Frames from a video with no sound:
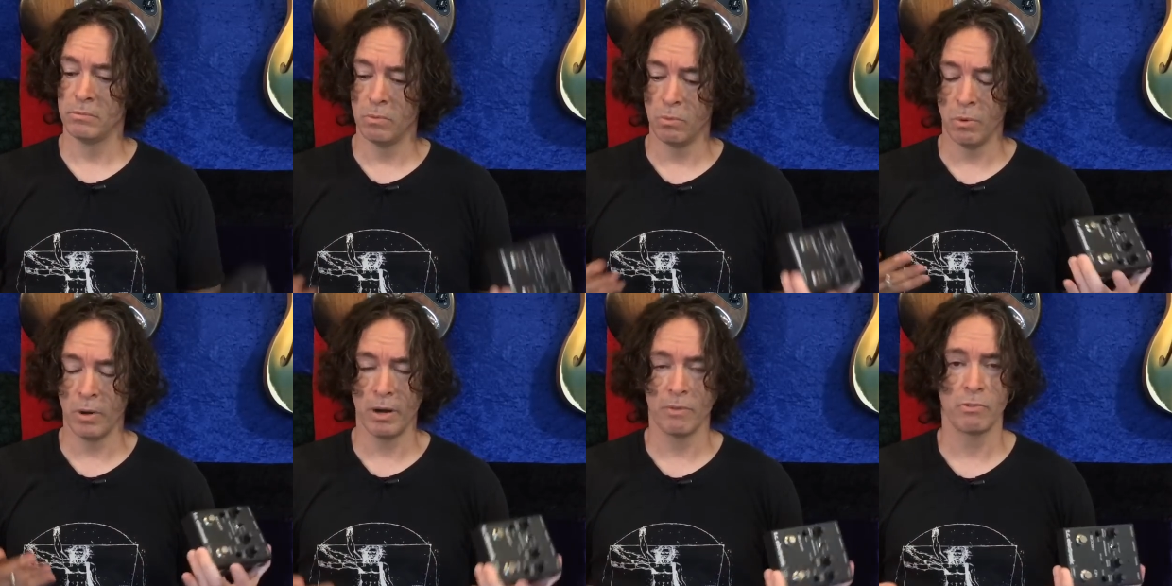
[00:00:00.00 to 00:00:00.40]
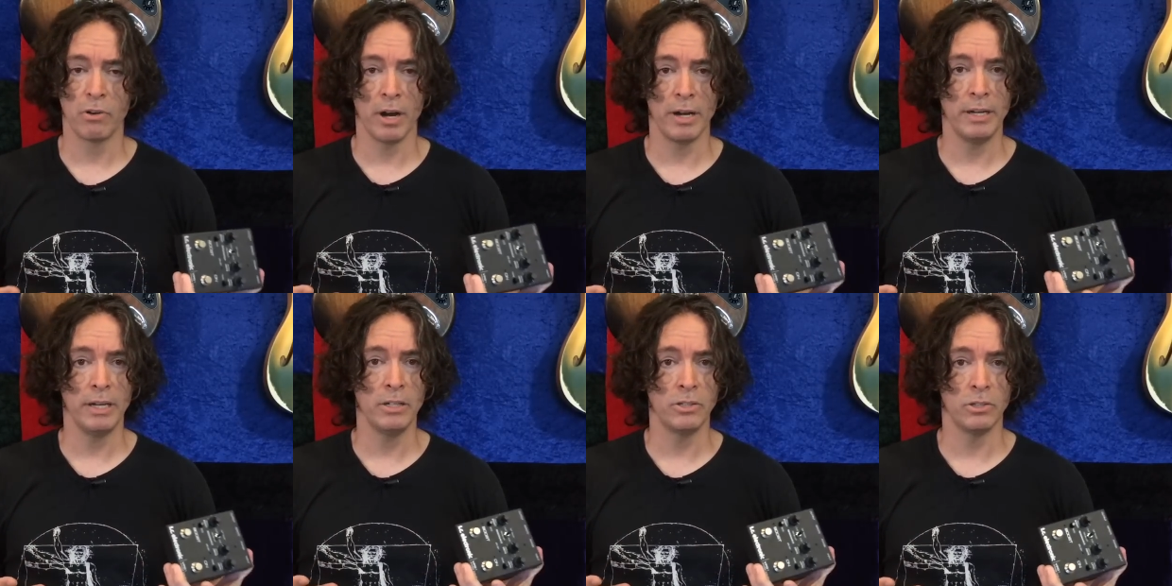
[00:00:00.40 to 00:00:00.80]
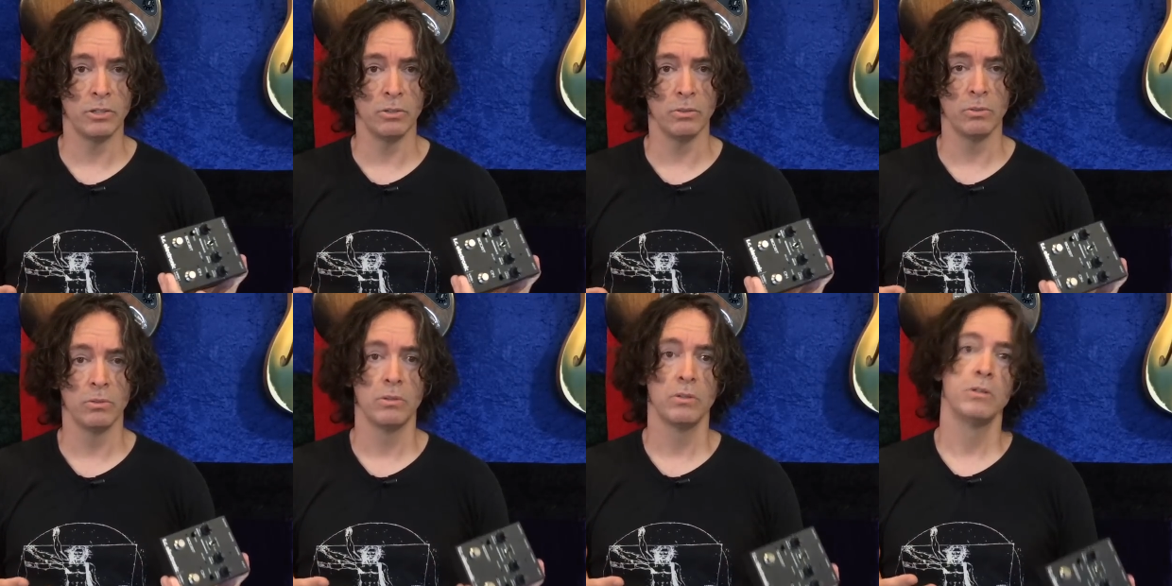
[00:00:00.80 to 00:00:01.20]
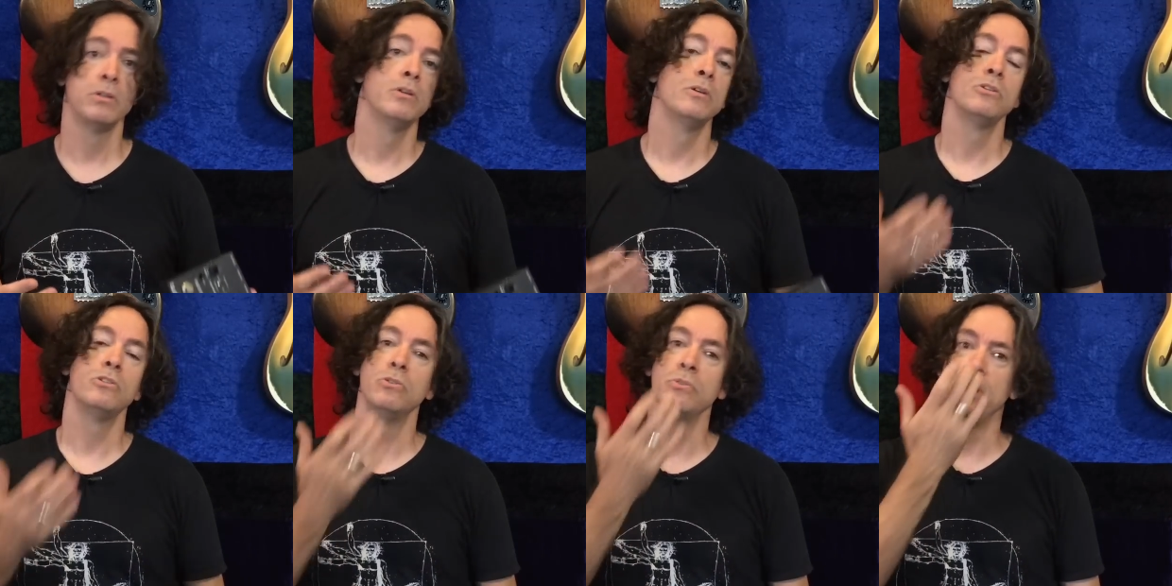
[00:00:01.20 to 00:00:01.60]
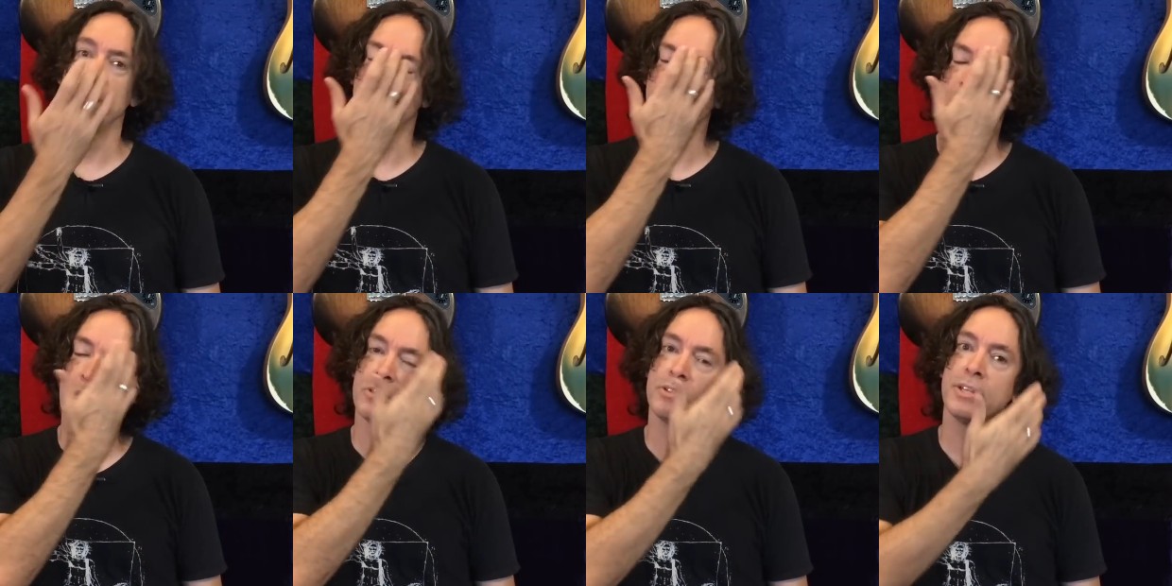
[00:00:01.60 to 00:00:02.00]
whatever I need to
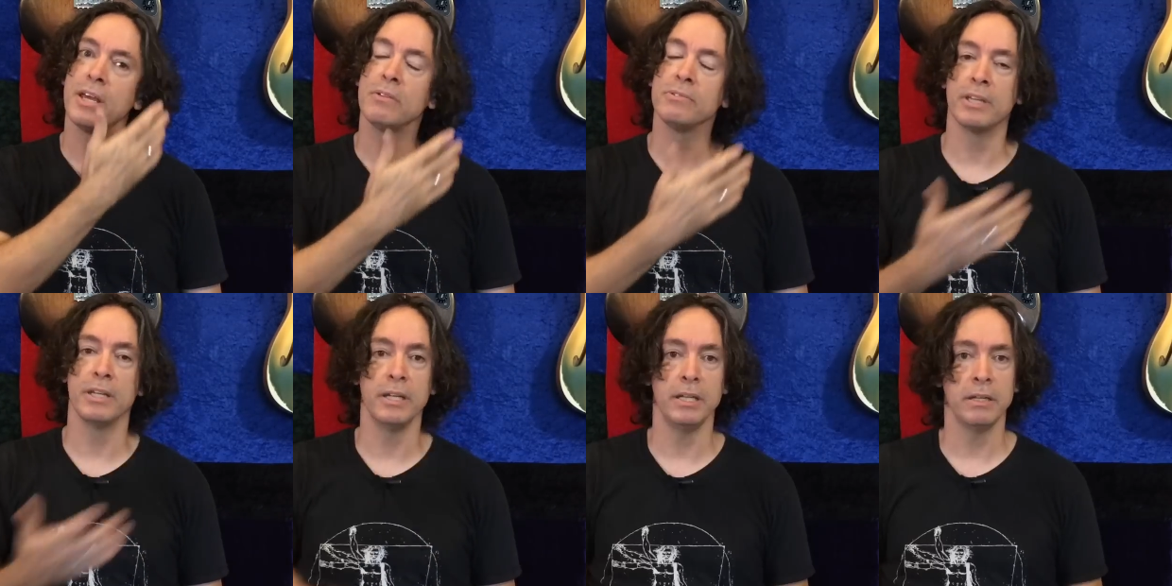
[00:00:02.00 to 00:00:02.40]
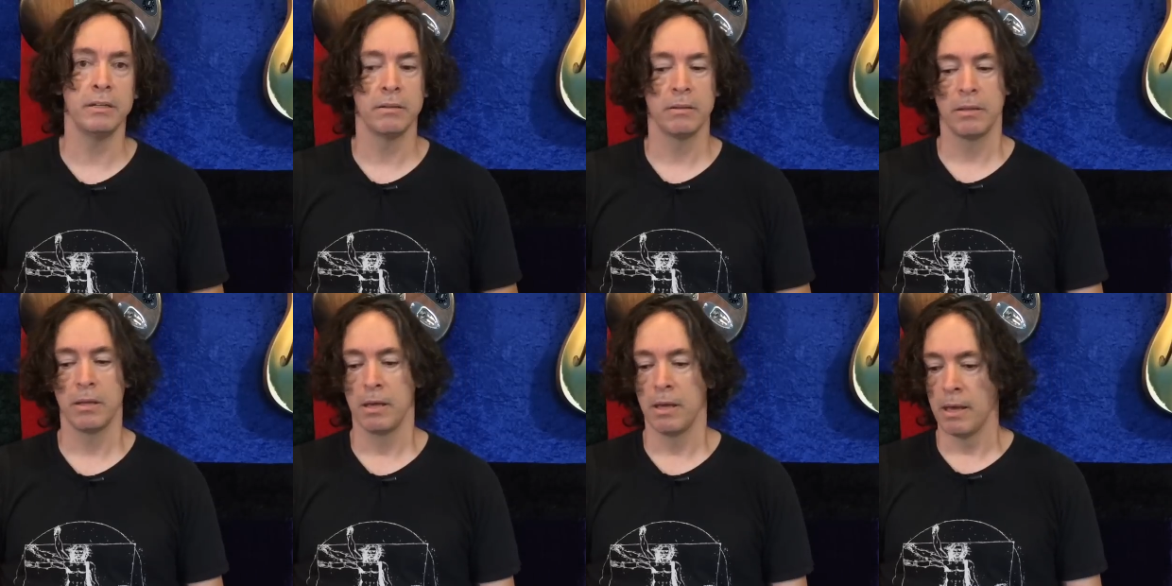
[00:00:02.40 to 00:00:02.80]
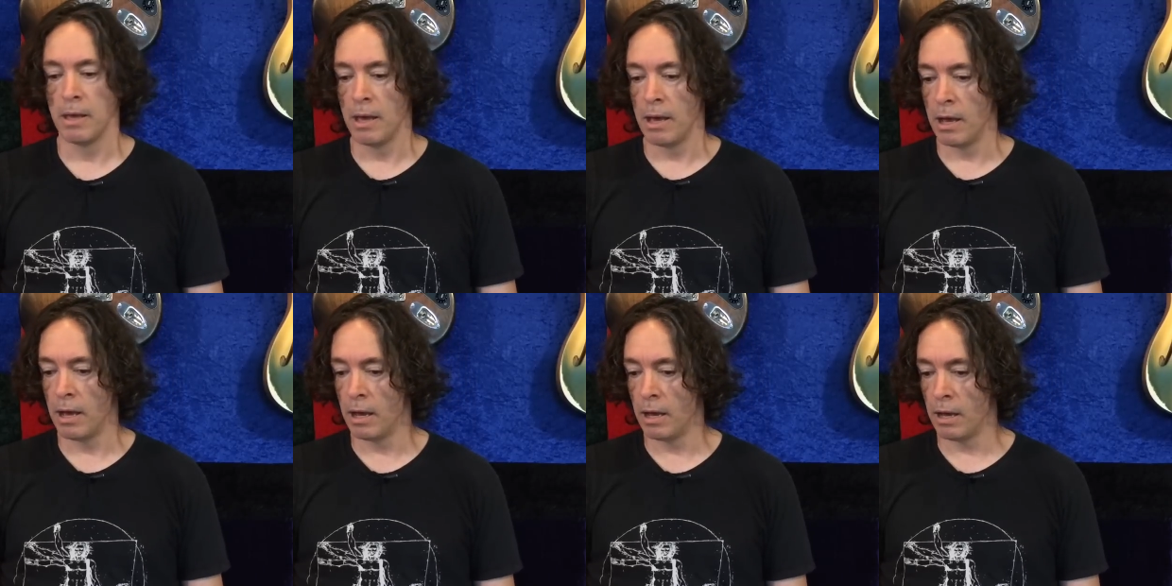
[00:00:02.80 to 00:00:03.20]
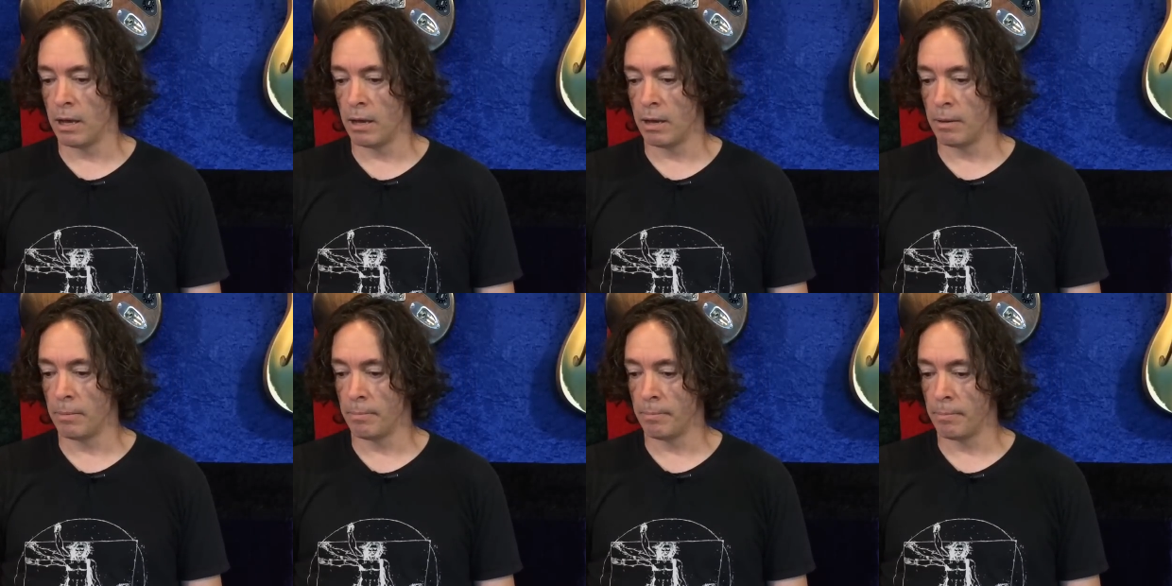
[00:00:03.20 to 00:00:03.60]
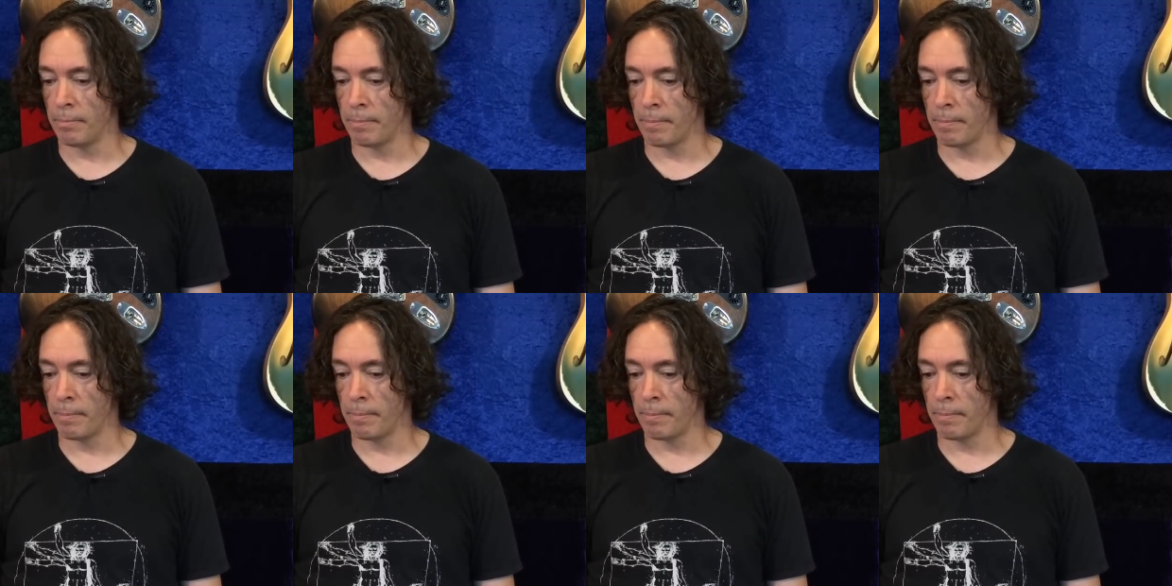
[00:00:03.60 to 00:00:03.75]
get all the sounds I need. I